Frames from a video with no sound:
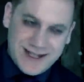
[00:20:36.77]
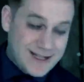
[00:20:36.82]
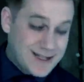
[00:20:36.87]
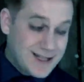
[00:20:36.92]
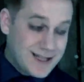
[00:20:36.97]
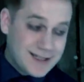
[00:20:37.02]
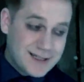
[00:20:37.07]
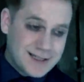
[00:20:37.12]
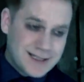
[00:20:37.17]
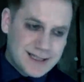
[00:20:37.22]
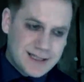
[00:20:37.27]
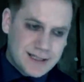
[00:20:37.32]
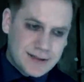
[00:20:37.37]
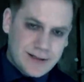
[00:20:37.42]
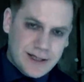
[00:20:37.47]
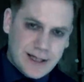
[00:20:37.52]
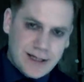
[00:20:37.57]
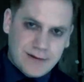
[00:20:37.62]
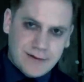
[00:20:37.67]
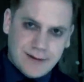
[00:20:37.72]
and that is
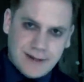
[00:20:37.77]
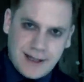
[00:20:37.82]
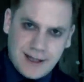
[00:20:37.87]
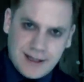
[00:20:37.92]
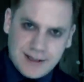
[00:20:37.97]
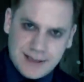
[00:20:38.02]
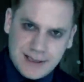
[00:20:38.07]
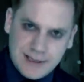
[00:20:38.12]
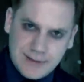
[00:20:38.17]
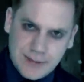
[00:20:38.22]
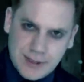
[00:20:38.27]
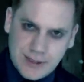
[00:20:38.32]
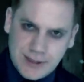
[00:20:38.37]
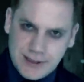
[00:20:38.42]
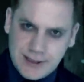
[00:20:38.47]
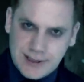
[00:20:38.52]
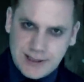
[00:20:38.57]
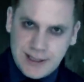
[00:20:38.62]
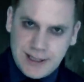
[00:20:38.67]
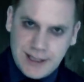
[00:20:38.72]
still held against them to
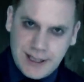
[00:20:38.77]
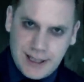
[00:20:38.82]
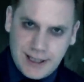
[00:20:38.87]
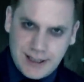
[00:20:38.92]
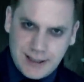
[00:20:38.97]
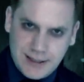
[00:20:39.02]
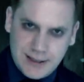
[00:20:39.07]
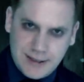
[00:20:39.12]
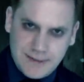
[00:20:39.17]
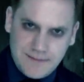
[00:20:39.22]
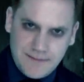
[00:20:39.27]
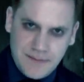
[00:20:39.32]
this night.